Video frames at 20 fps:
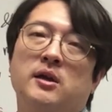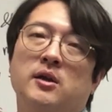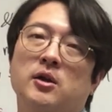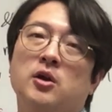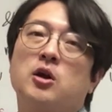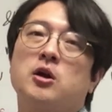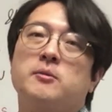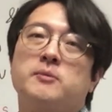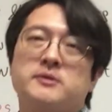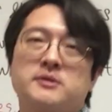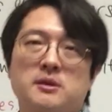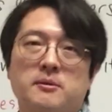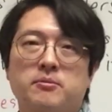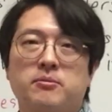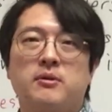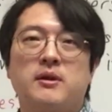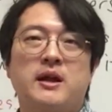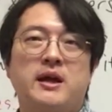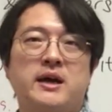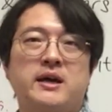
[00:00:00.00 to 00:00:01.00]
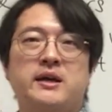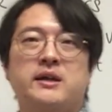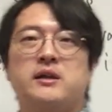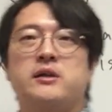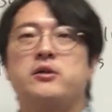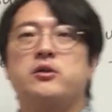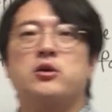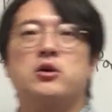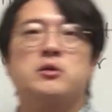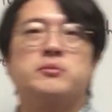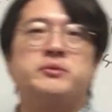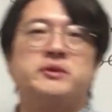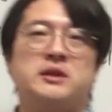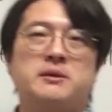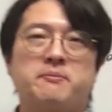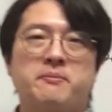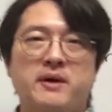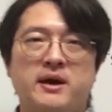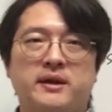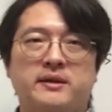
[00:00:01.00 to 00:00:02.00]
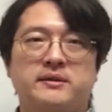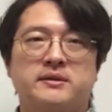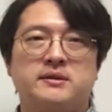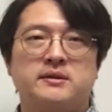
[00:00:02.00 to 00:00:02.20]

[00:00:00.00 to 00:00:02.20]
Low supply and low demand.